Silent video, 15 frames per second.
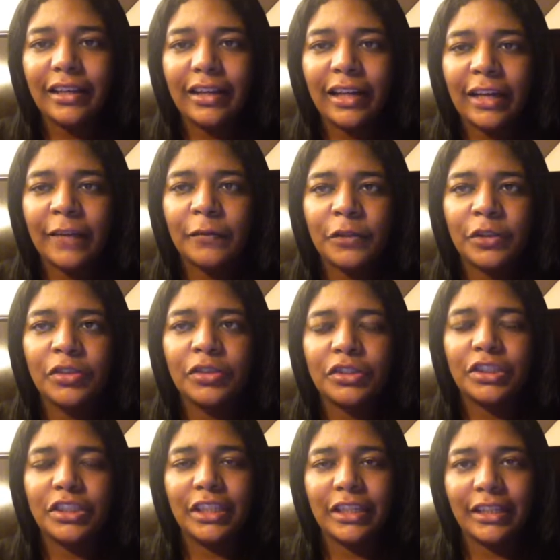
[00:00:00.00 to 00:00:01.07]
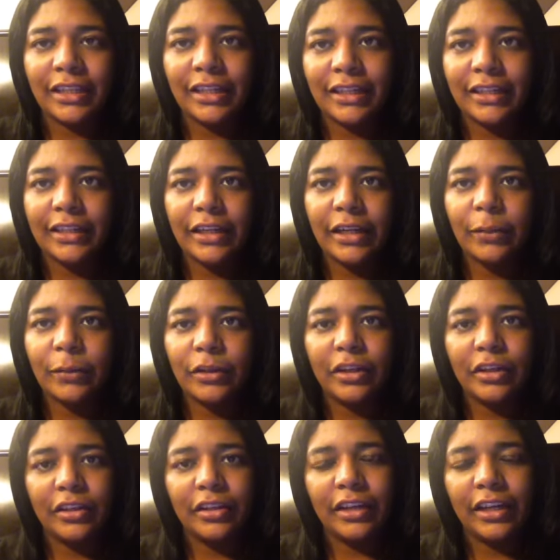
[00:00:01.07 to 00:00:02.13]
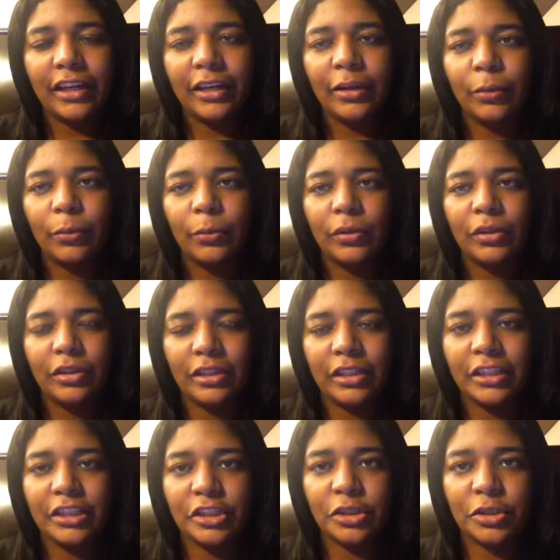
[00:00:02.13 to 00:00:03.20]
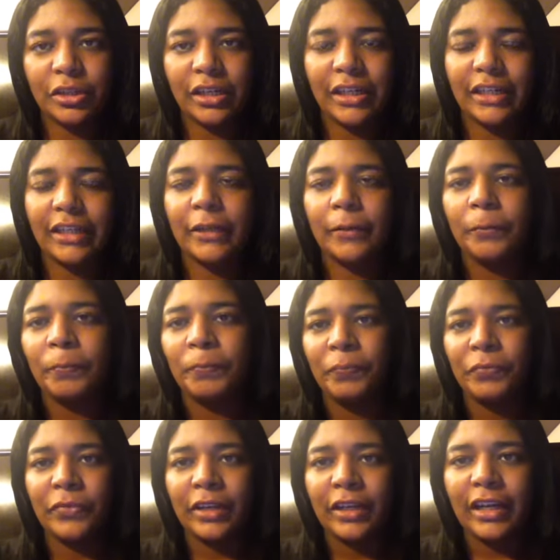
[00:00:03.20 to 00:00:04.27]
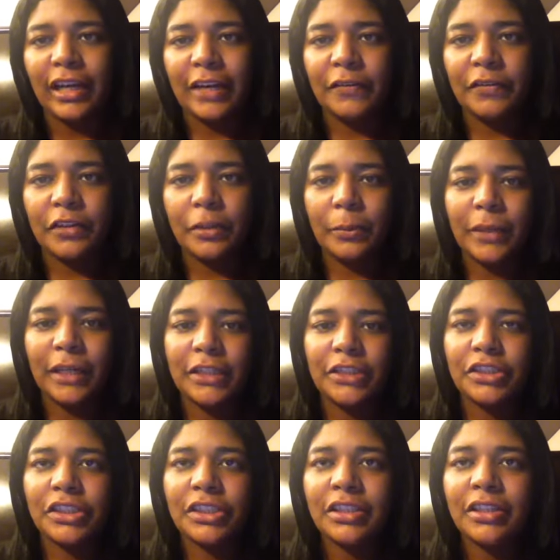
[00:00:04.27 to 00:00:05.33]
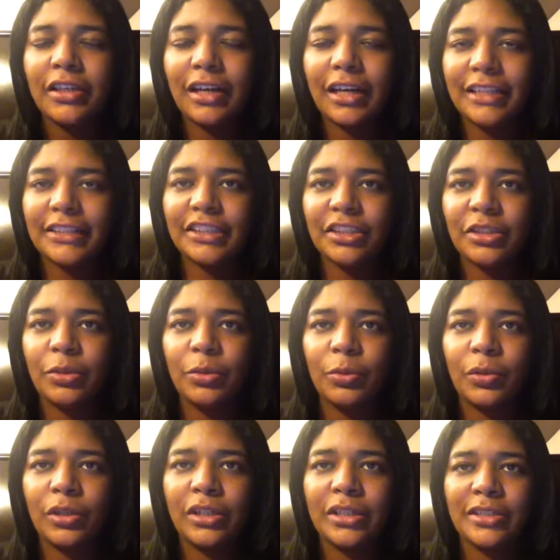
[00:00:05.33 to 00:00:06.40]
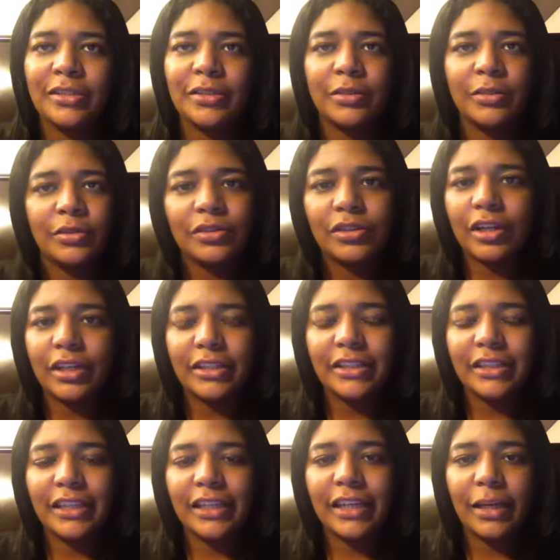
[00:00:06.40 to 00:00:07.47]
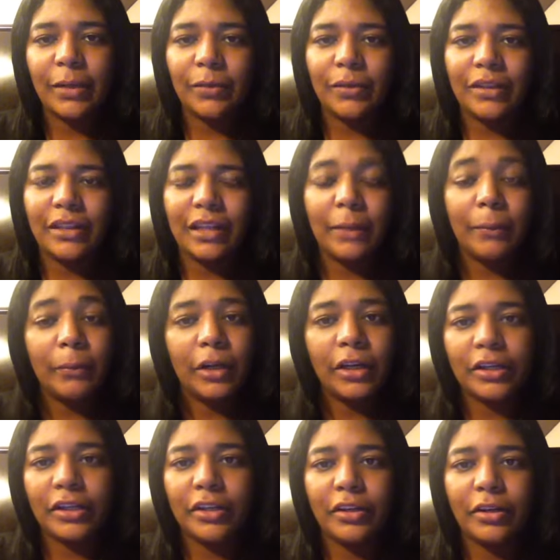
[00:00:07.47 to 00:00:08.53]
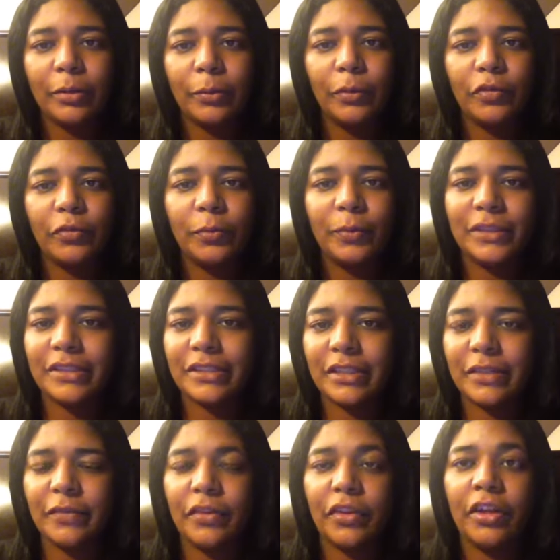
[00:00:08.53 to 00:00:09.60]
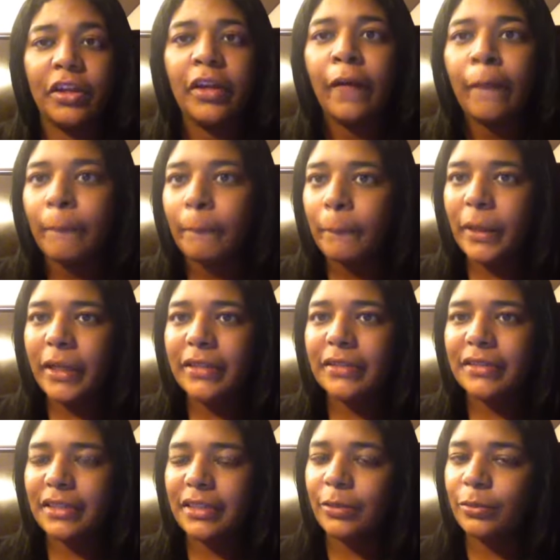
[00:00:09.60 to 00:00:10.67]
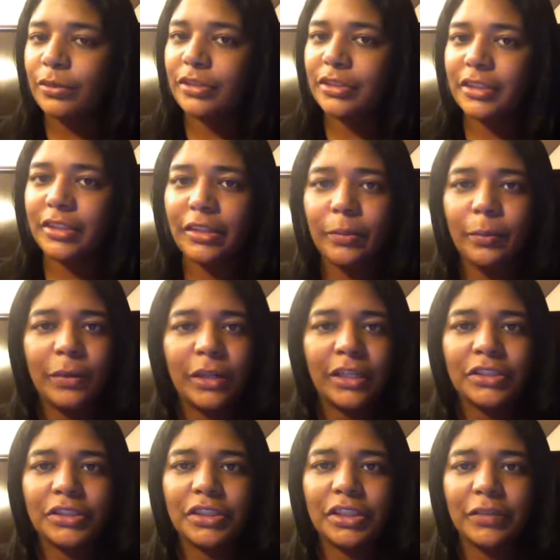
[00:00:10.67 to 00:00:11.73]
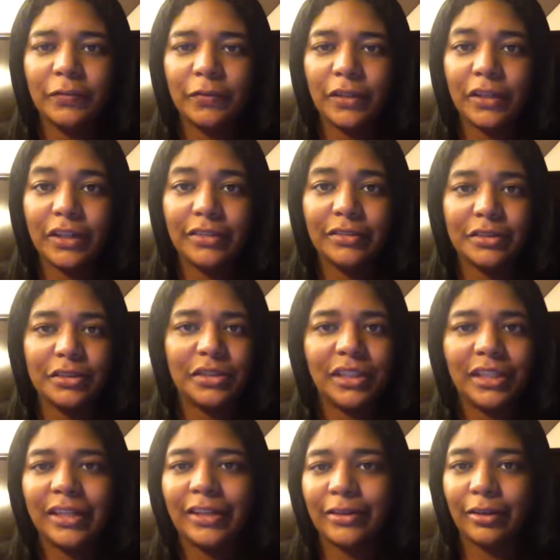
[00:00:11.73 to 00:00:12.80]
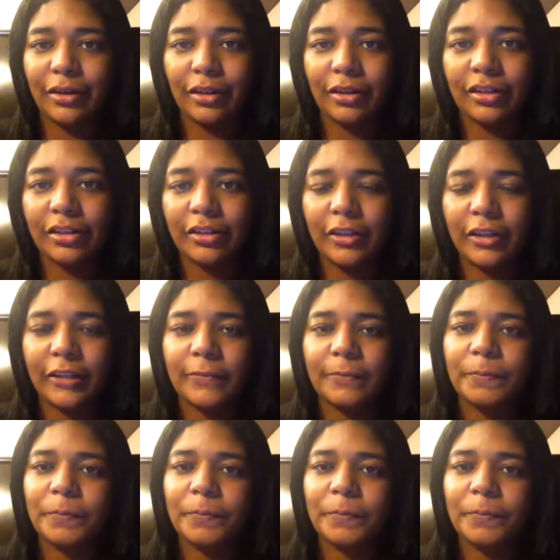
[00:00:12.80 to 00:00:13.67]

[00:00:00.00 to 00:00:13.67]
after she hit Cameron in the head with a knee strike. After the match, Asuka was taunting Cameron, like mocking her movements and everything, but it was a good match and very entertaining all in all.